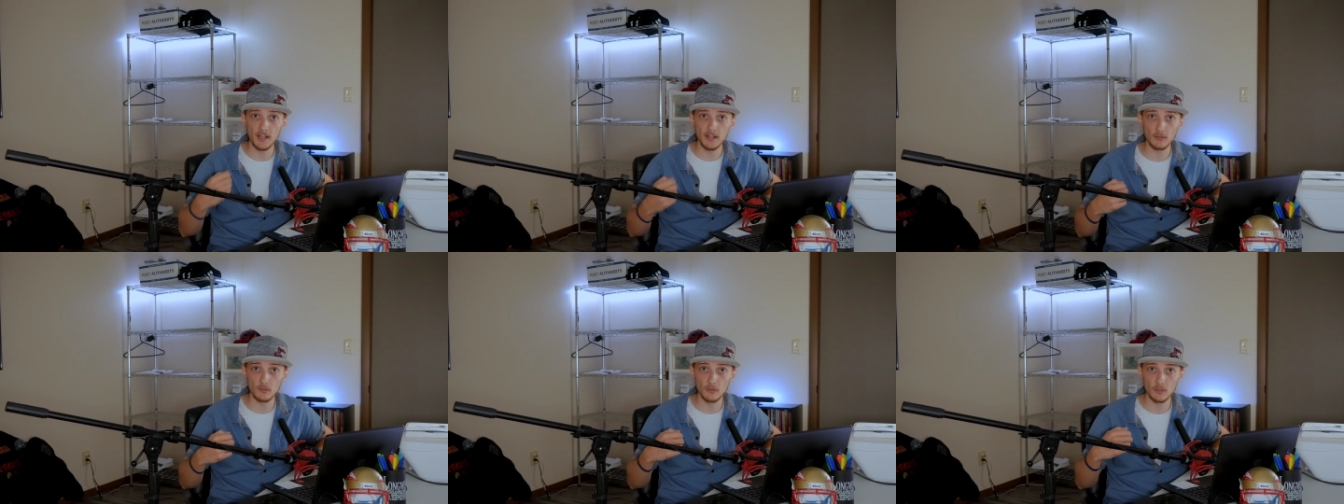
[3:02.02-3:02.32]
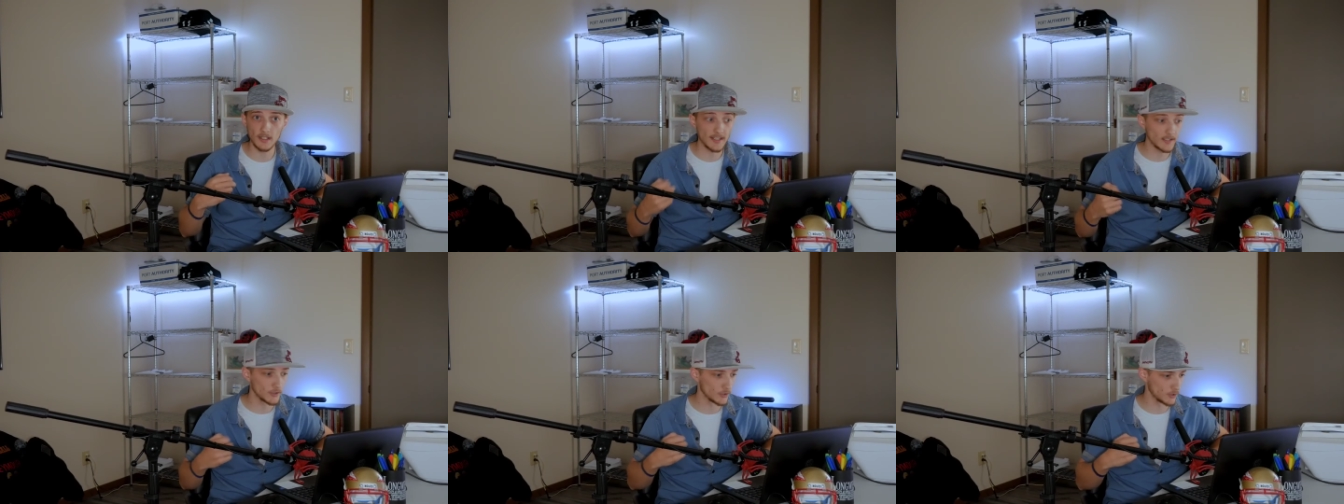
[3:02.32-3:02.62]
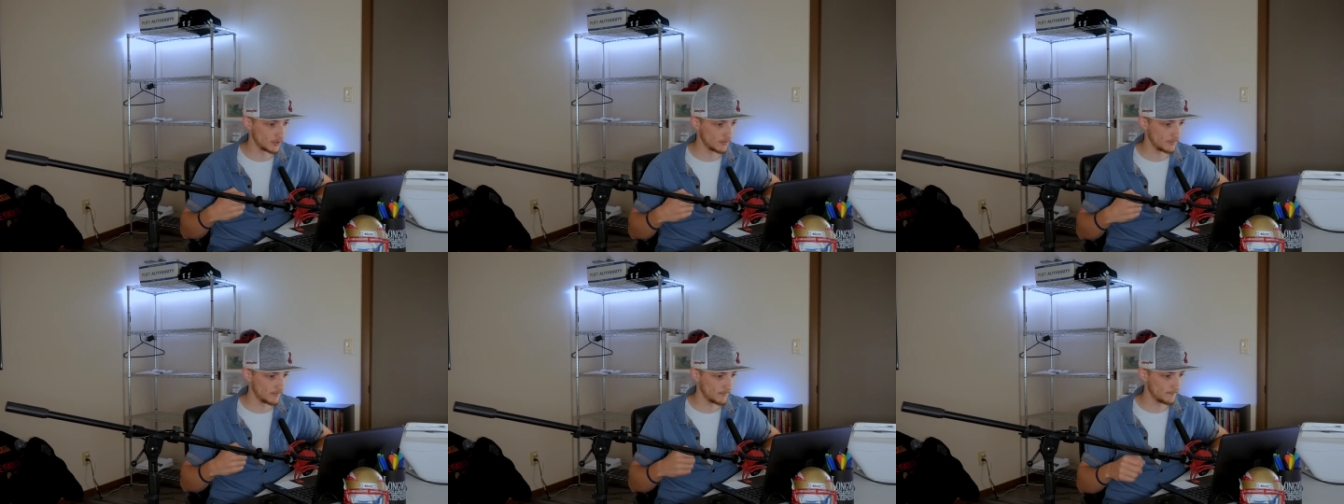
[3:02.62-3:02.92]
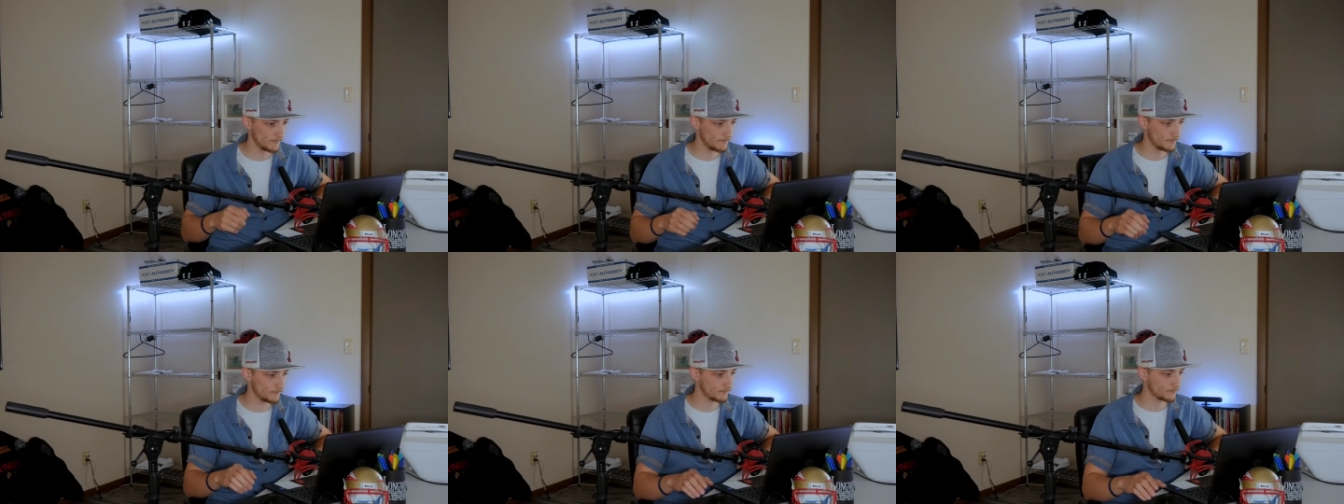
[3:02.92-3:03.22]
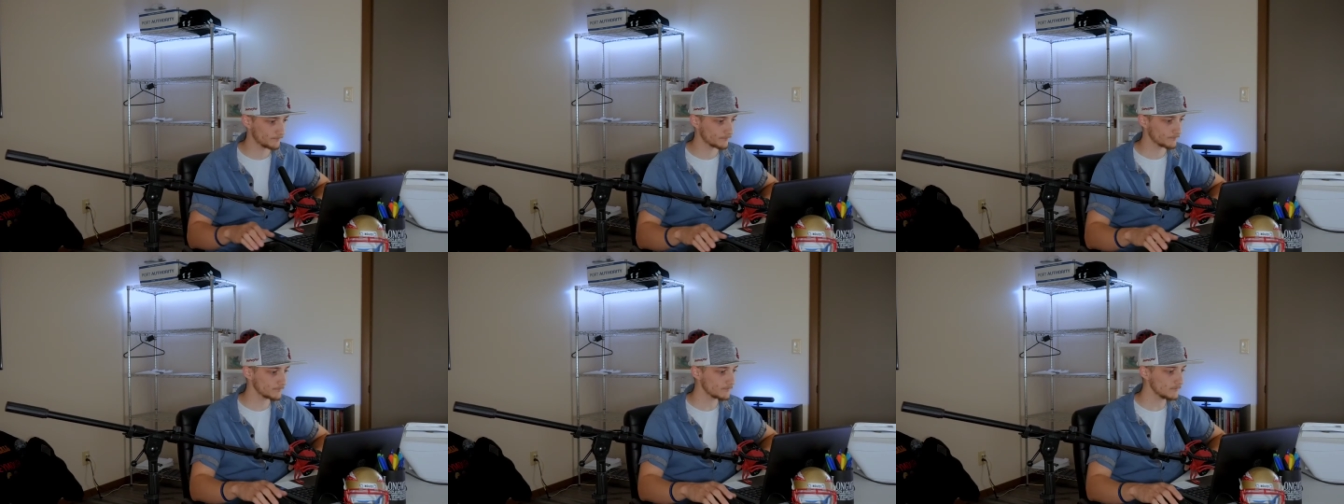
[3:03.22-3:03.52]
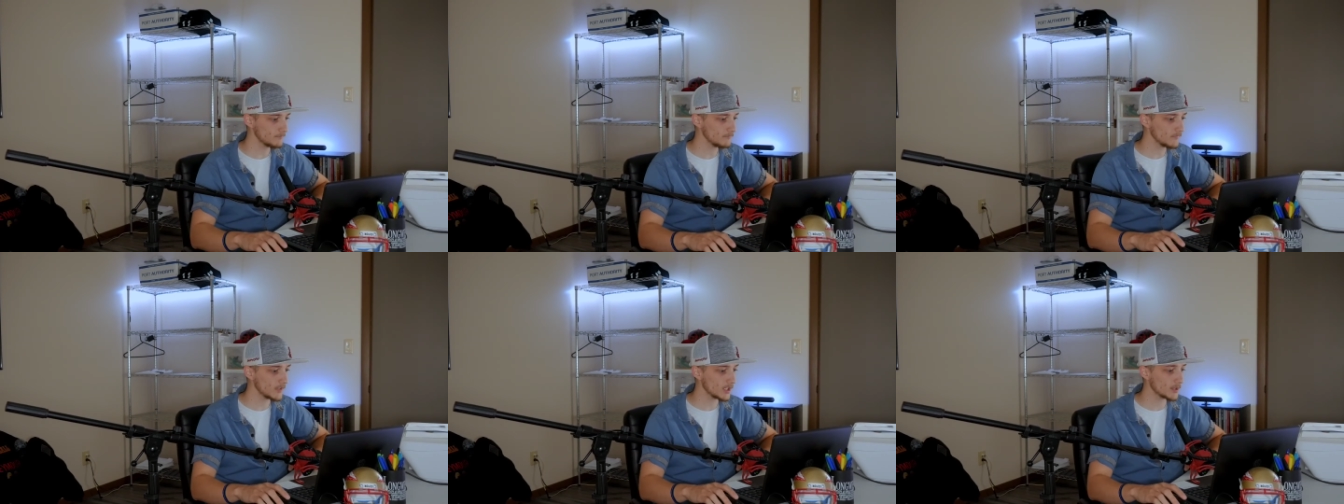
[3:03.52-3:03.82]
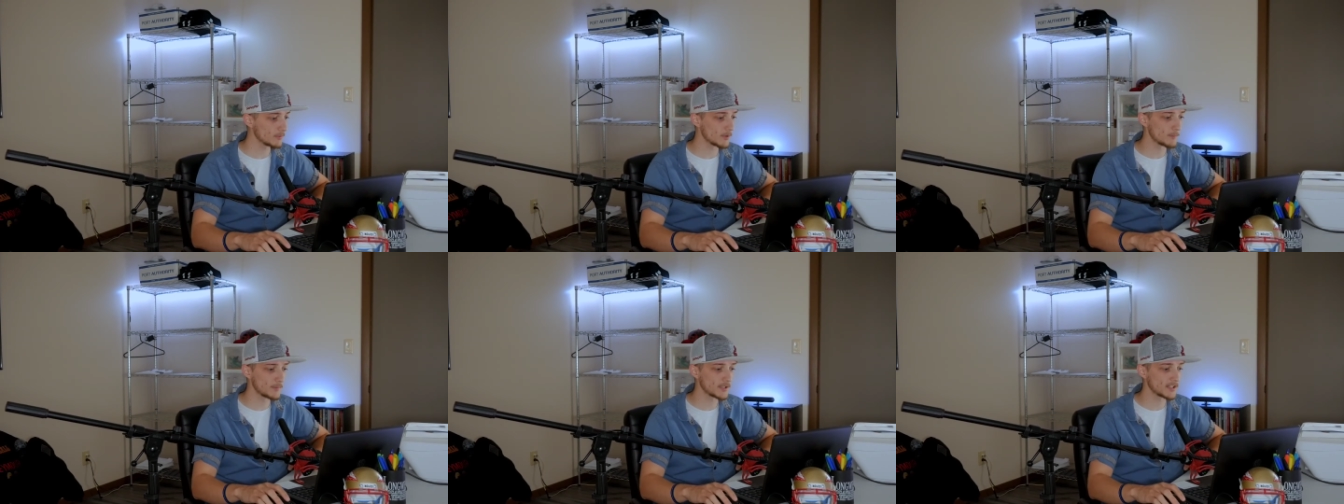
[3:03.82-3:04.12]
better later.
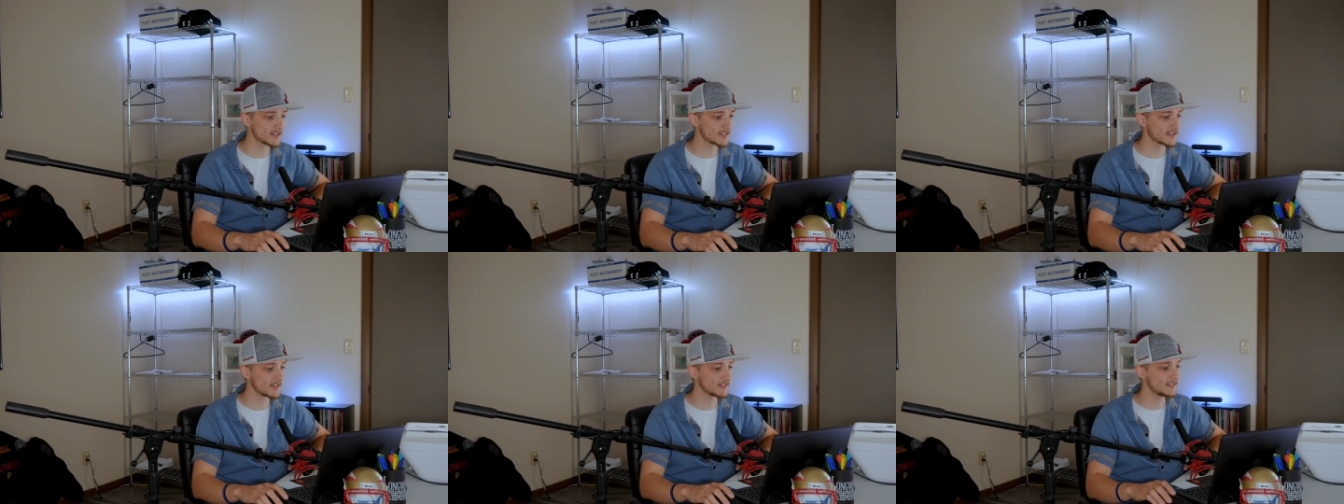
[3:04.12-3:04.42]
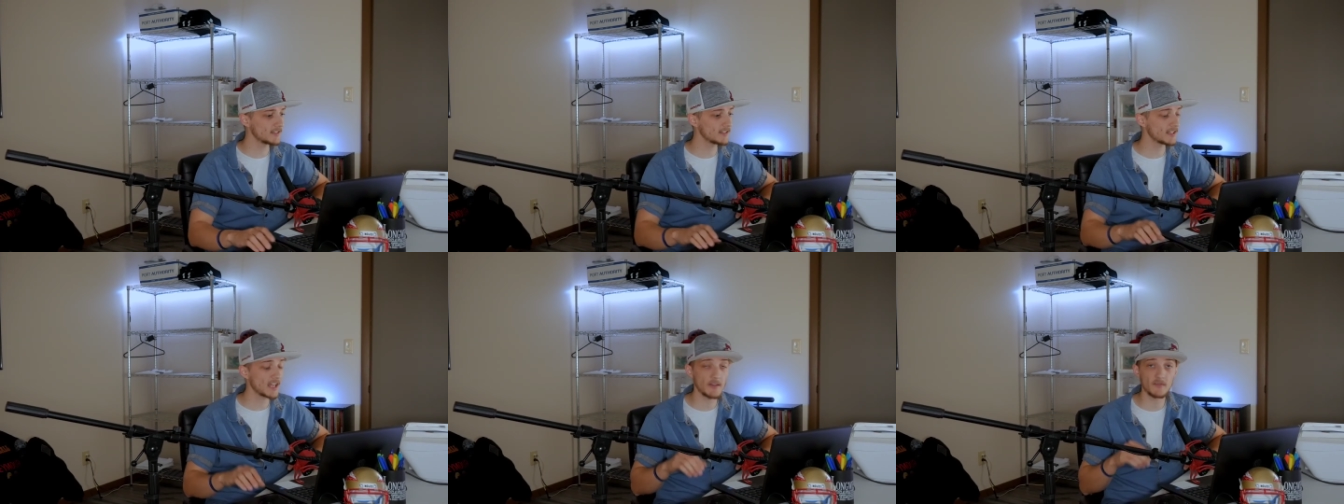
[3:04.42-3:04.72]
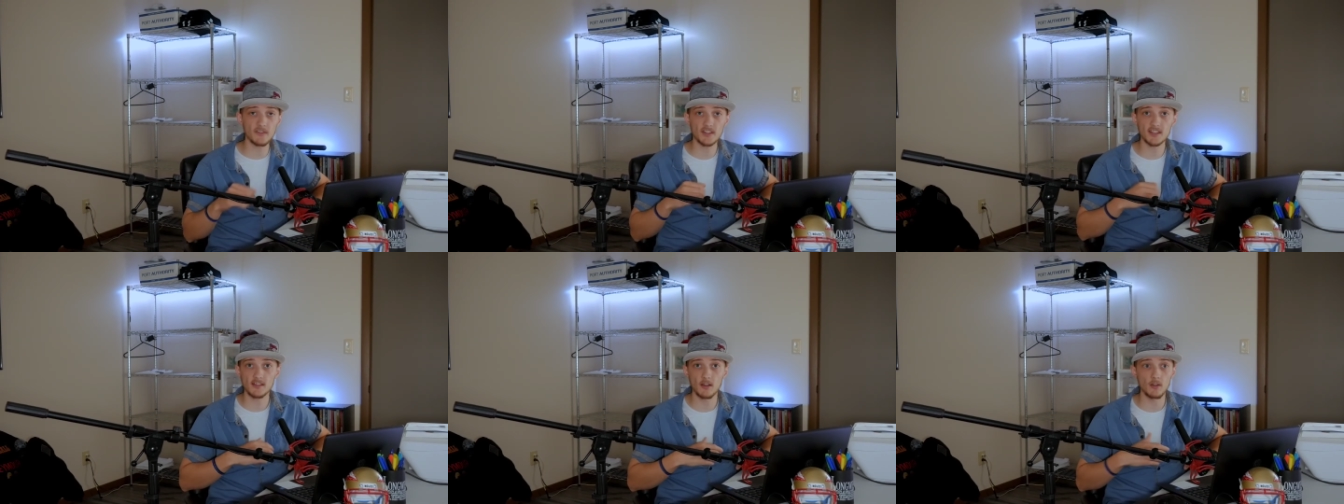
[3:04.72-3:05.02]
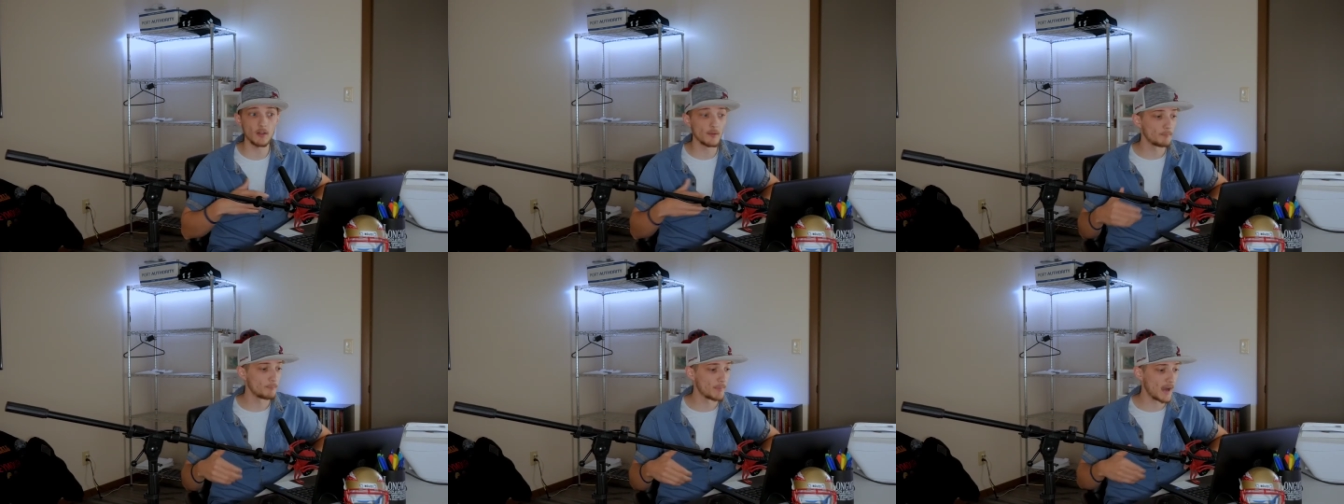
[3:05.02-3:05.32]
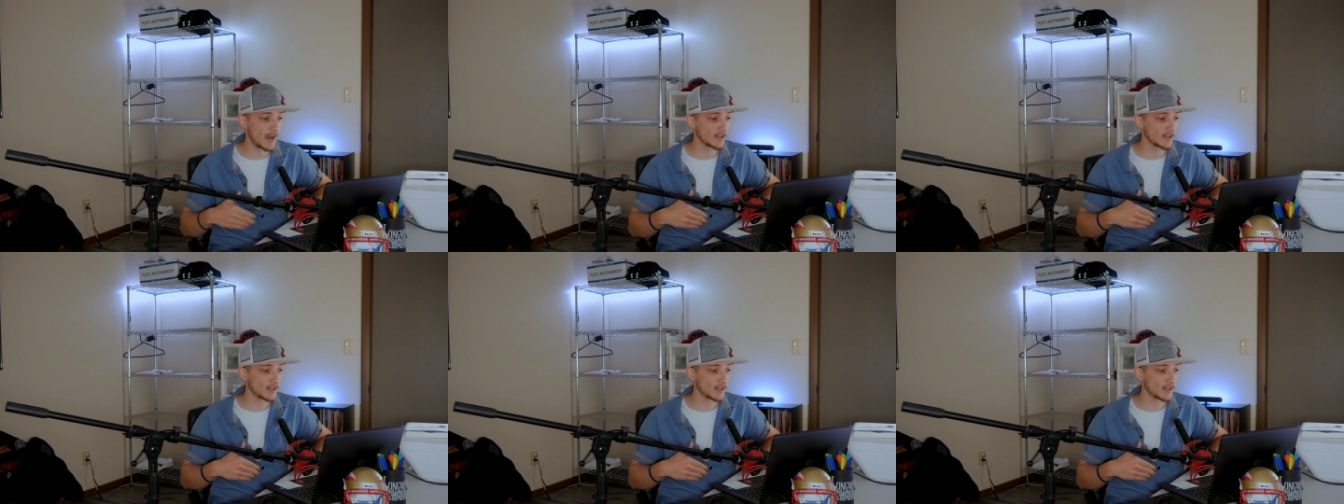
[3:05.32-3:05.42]
But because I didn't have a solid